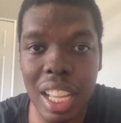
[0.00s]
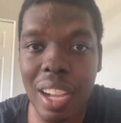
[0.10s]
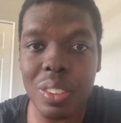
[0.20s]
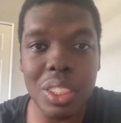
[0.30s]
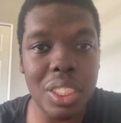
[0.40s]
I
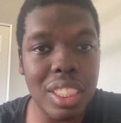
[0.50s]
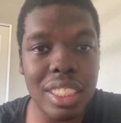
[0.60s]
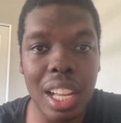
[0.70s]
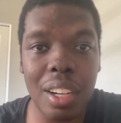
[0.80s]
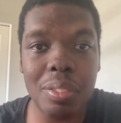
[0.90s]
was
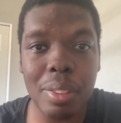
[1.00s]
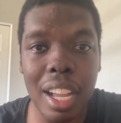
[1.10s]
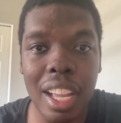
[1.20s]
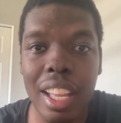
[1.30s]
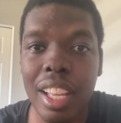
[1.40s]
just off
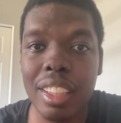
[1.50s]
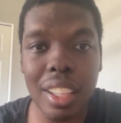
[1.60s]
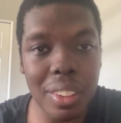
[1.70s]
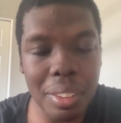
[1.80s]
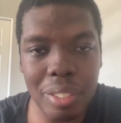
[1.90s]
by
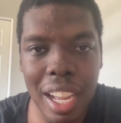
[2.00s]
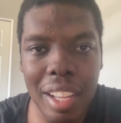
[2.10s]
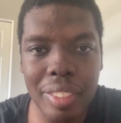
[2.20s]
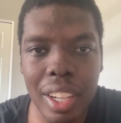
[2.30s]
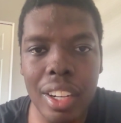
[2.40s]

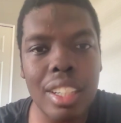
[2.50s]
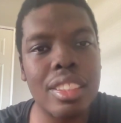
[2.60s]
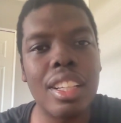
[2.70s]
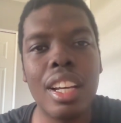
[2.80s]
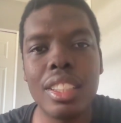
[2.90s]
35 yards.